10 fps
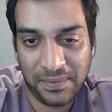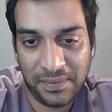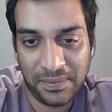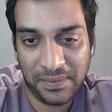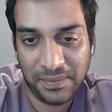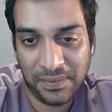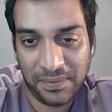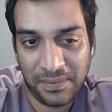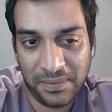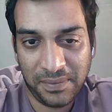
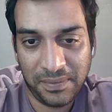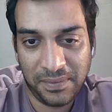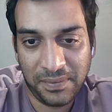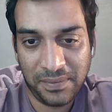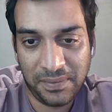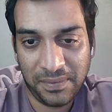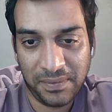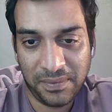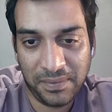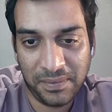
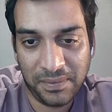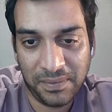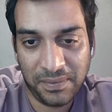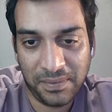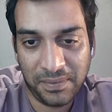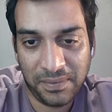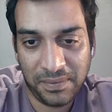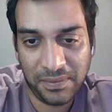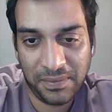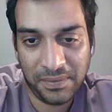
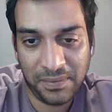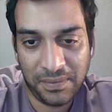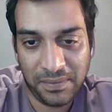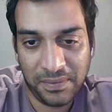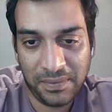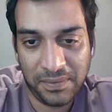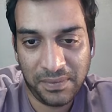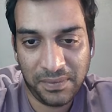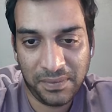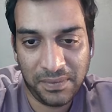
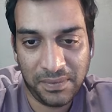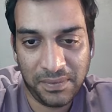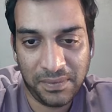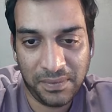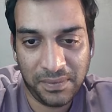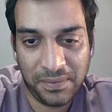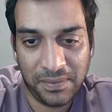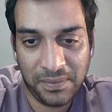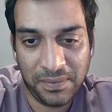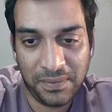
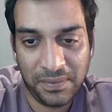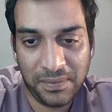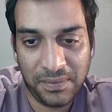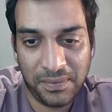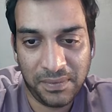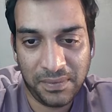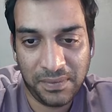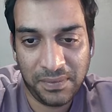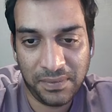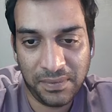
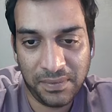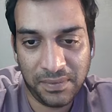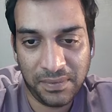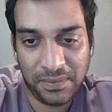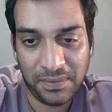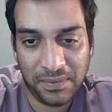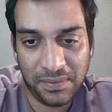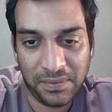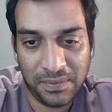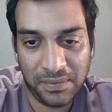
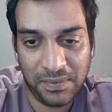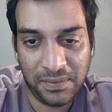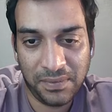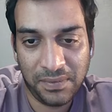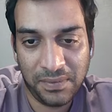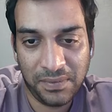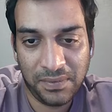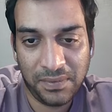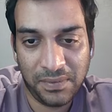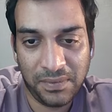The person shown says nothing.